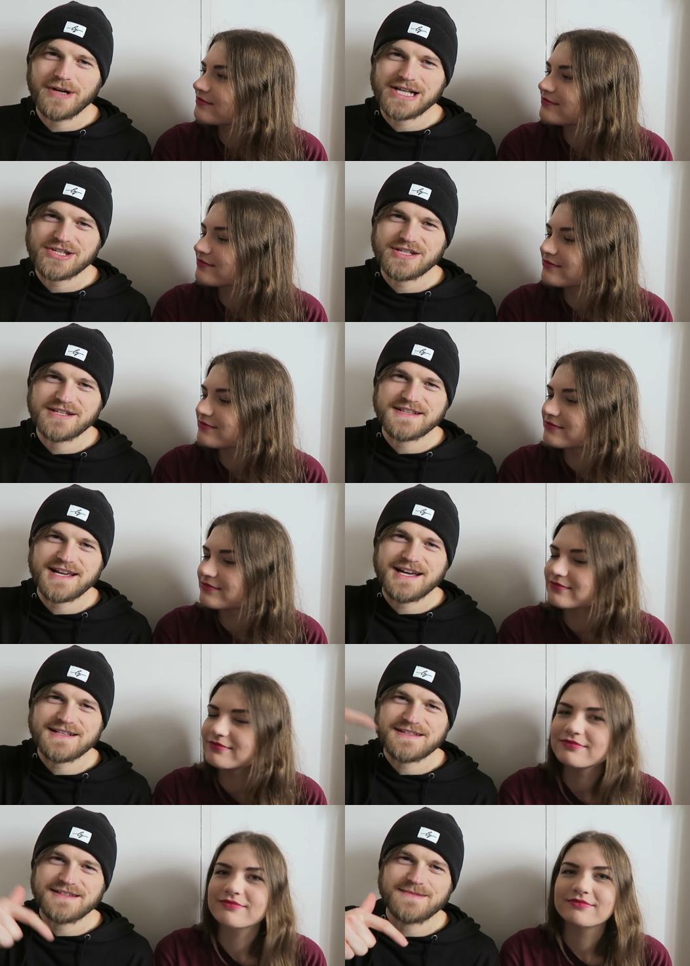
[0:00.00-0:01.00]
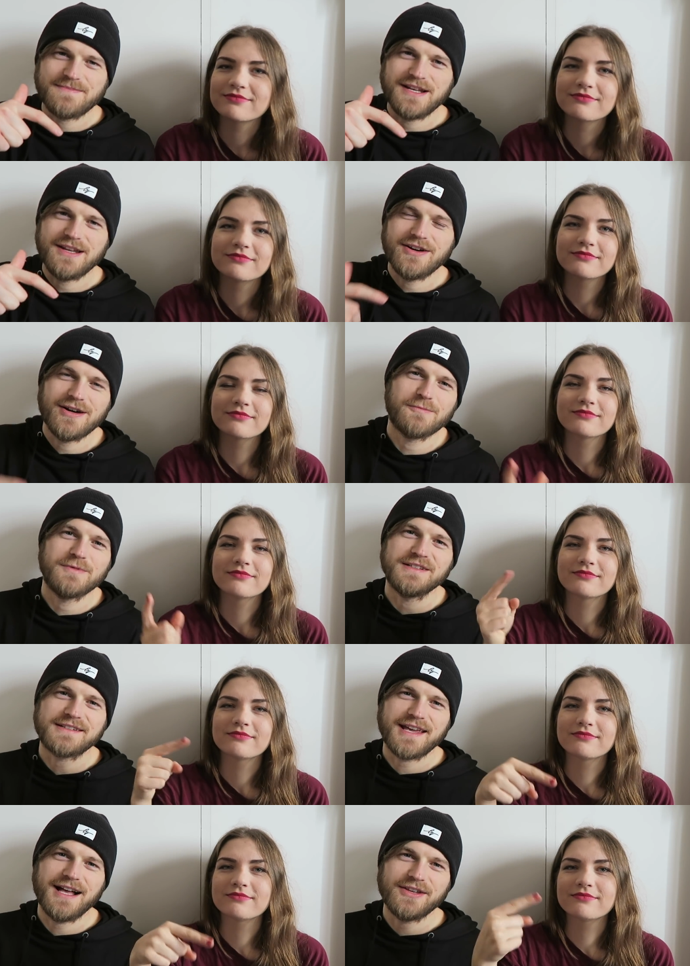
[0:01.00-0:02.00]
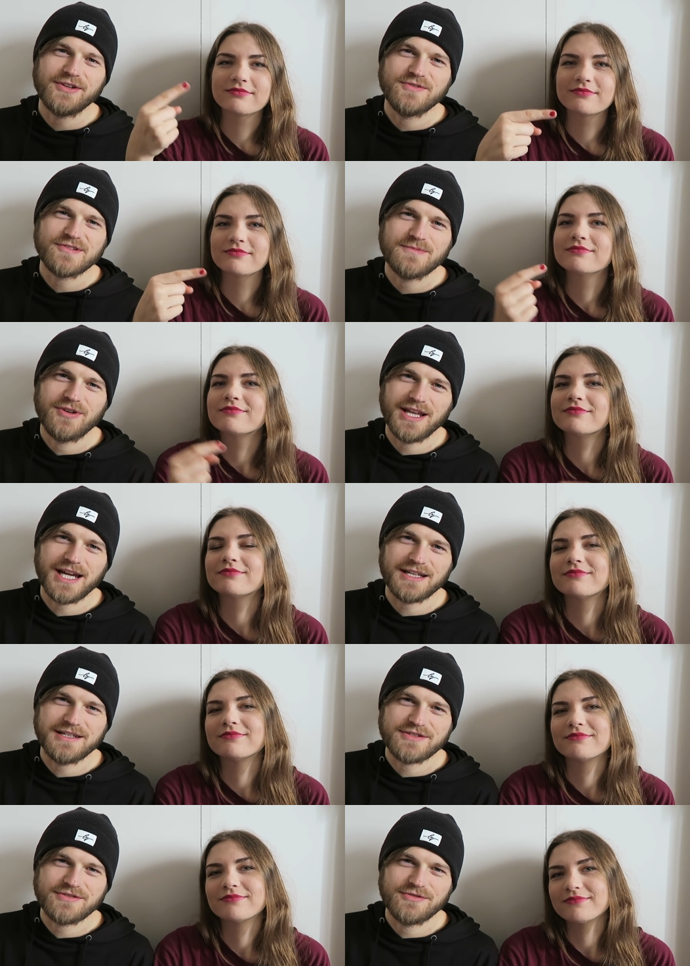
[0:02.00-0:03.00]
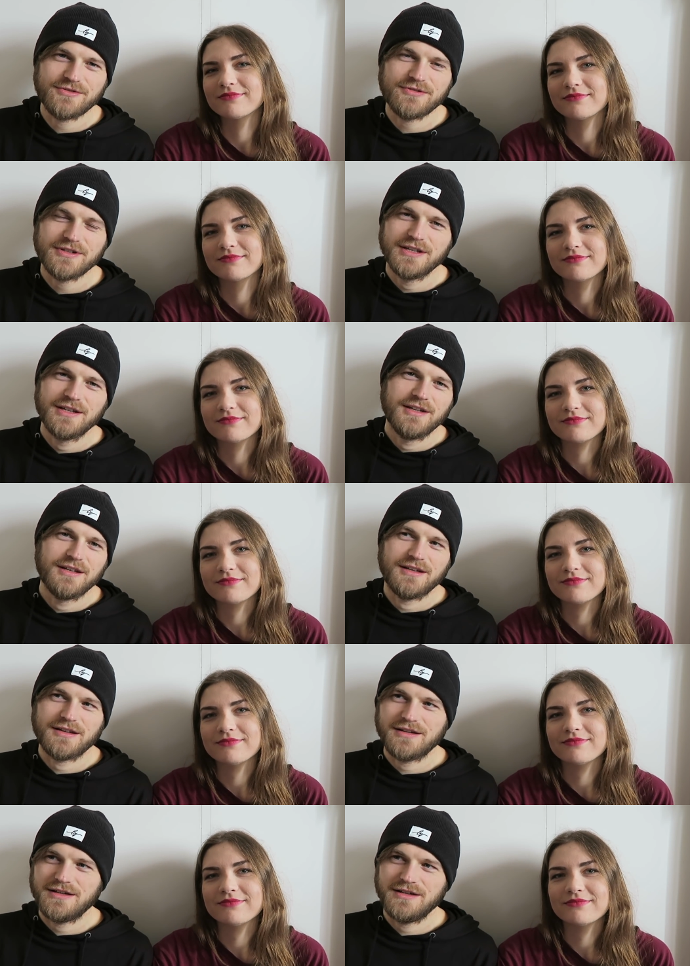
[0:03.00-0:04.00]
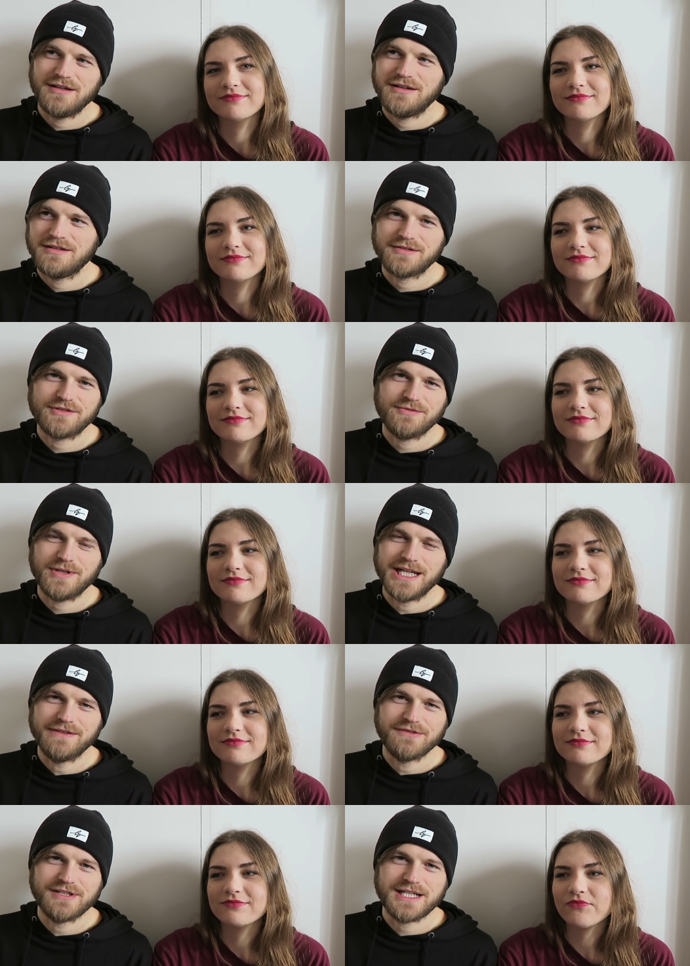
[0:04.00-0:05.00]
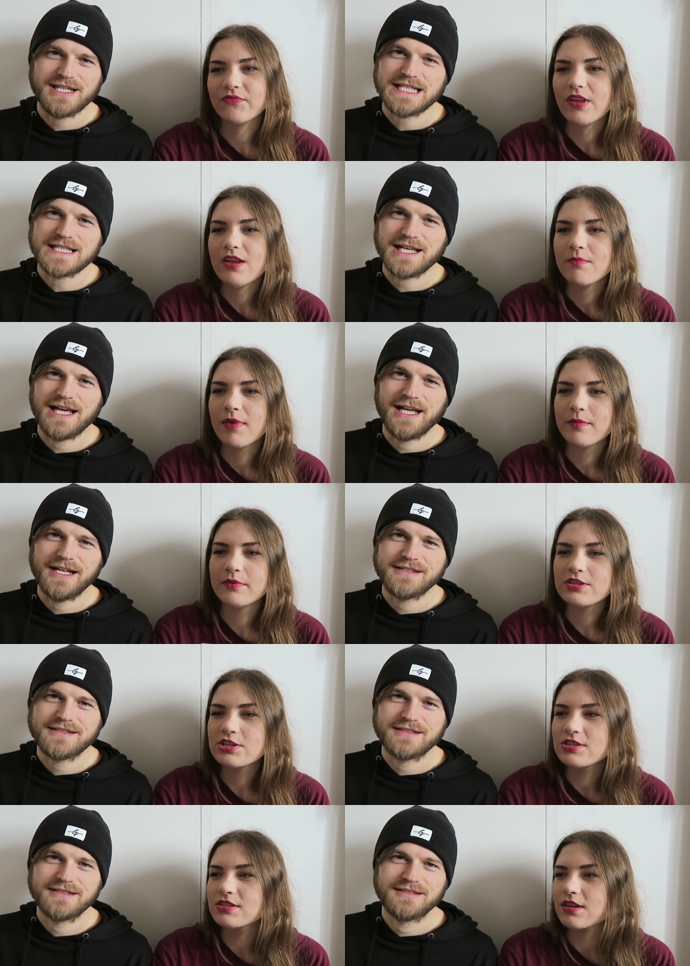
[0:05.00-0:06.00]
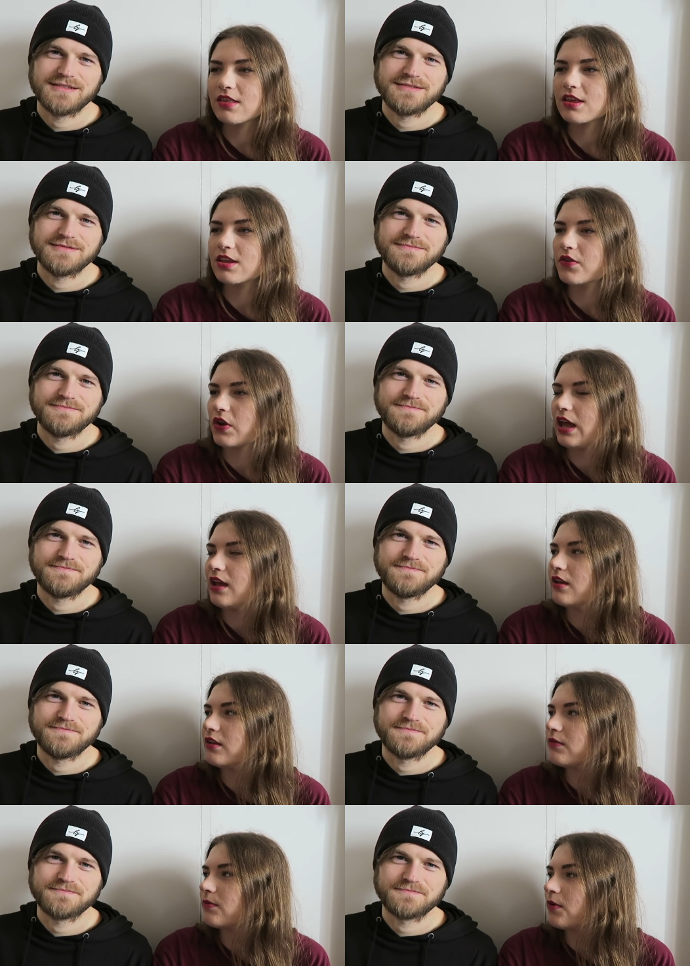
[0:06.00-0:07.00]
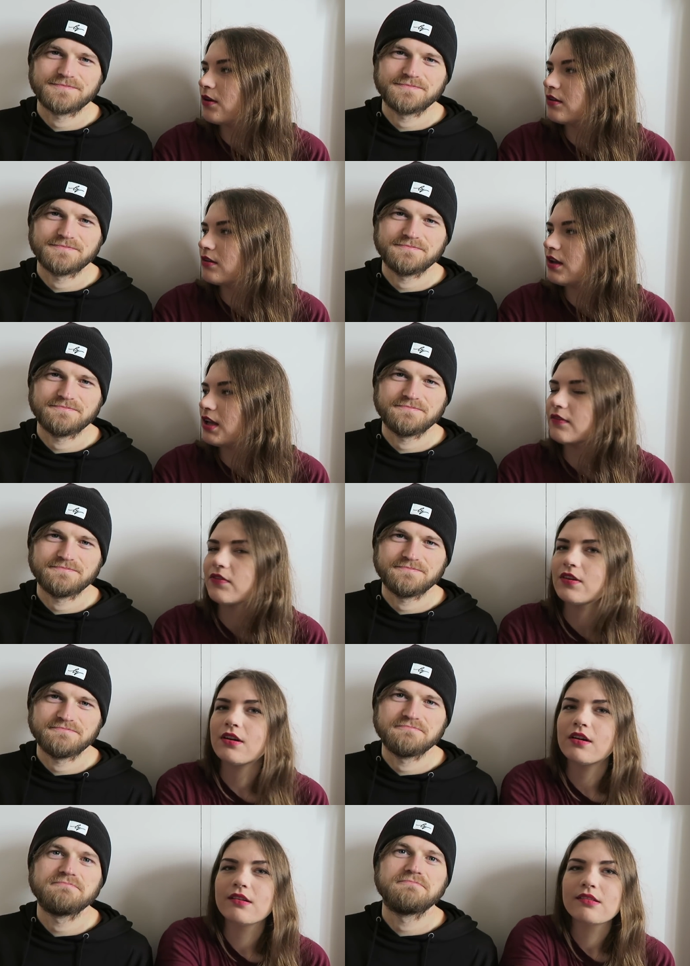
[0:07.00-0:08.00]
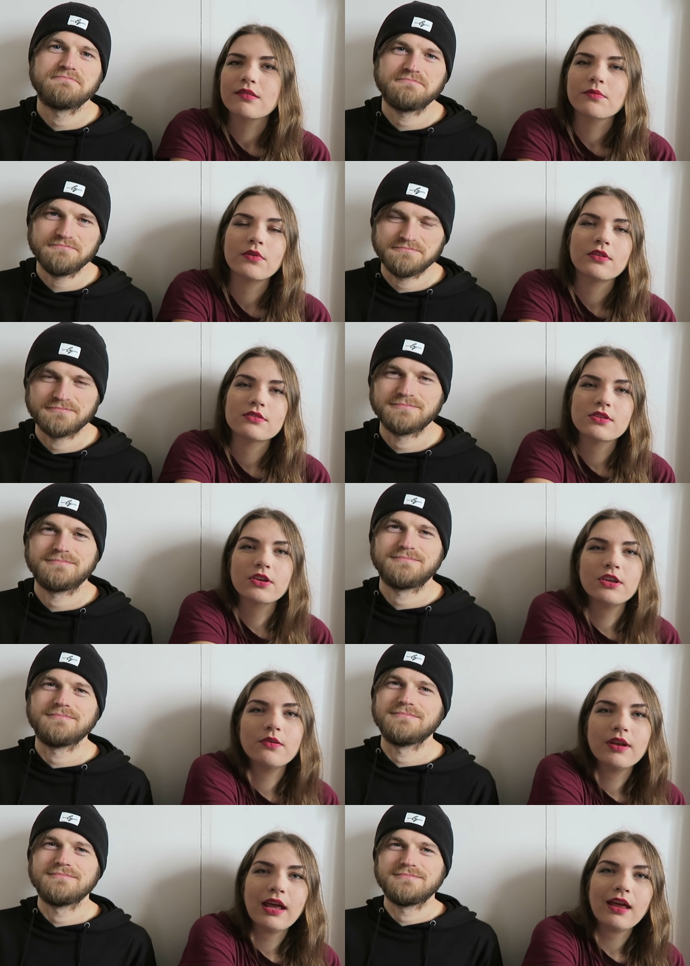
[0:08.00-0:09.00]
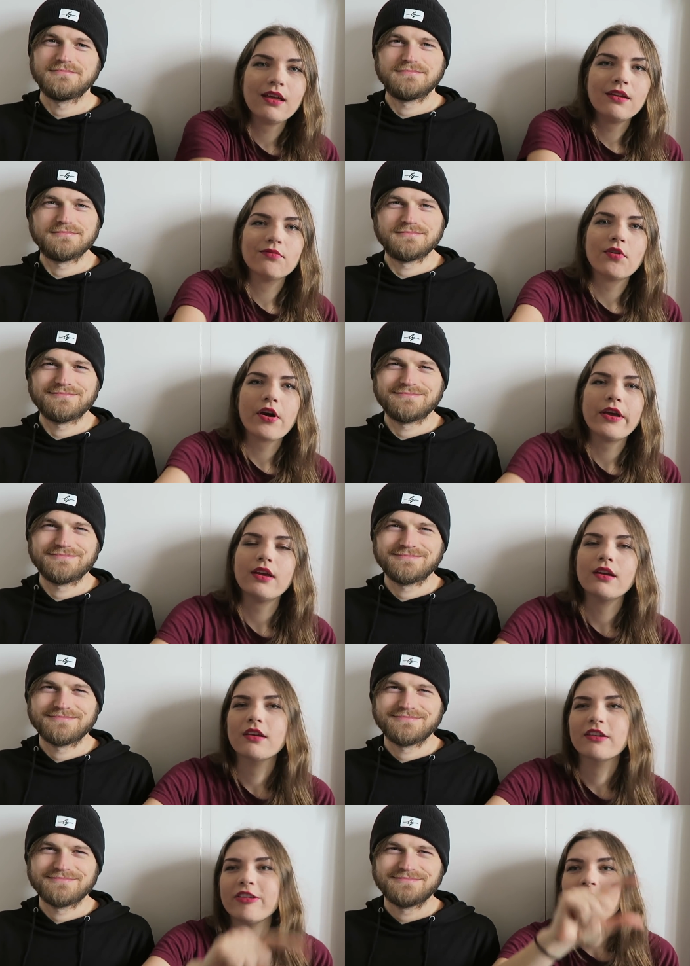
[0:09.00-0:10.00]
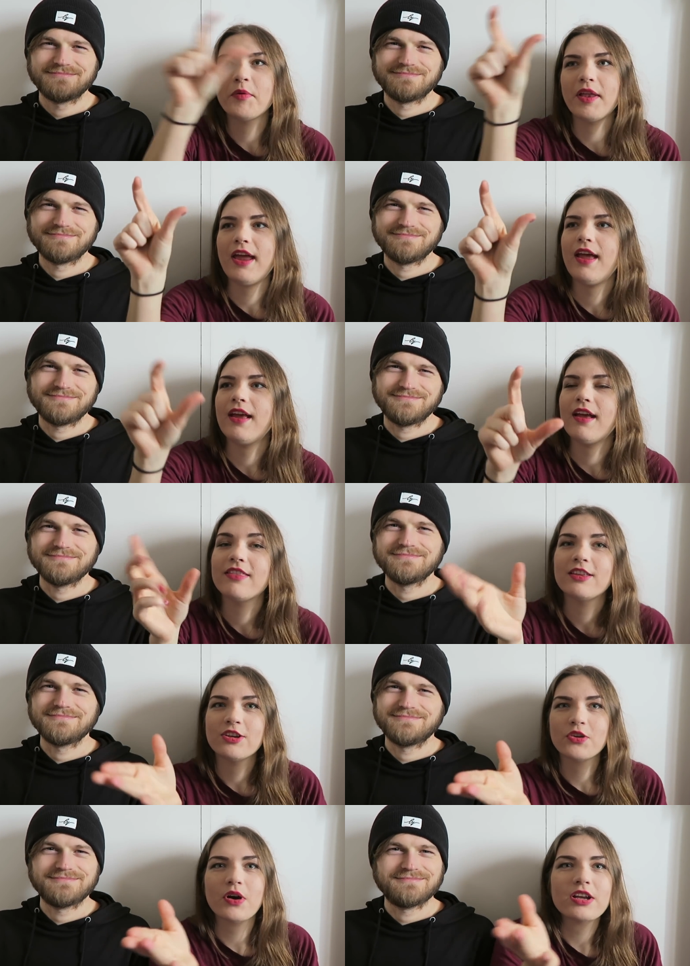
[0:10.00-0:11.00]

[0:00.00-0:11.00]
Speaker 1: questions, ask us below and we'll tell you who's more likely to uh, do whatever it is. Maybe we should
Speaker 2: do another Q&A one. Like if you guys want to mm. do a Q&A, write Q&A and then your